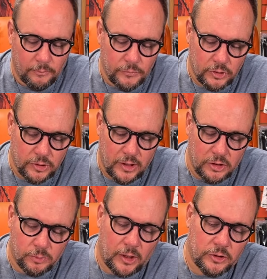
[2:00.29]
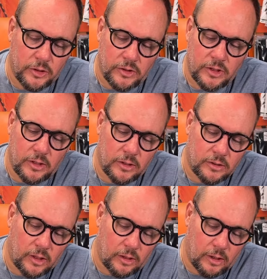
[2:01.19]
So you take this box. You can see it's
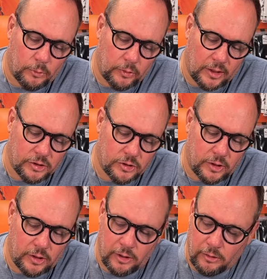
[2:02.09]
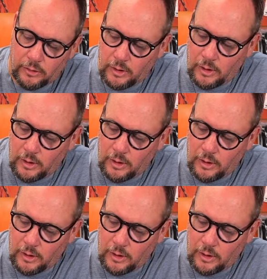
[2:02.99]
got a couple notches in it here.